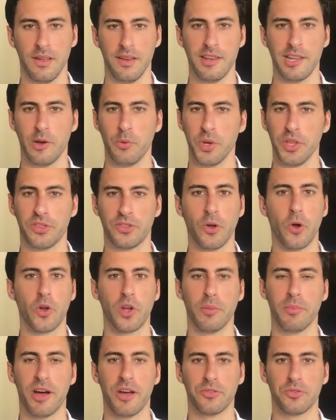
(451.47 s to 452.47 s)
Now we talk
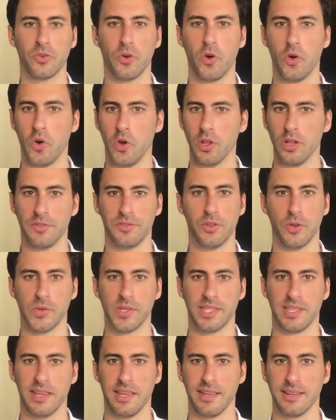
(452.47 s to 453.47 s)
about all of
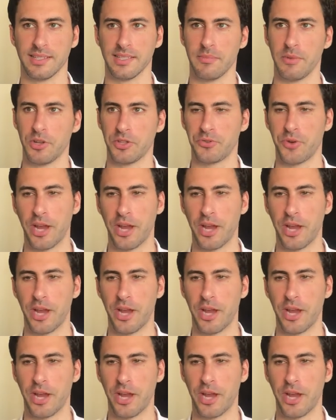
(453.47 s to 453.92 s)
those things about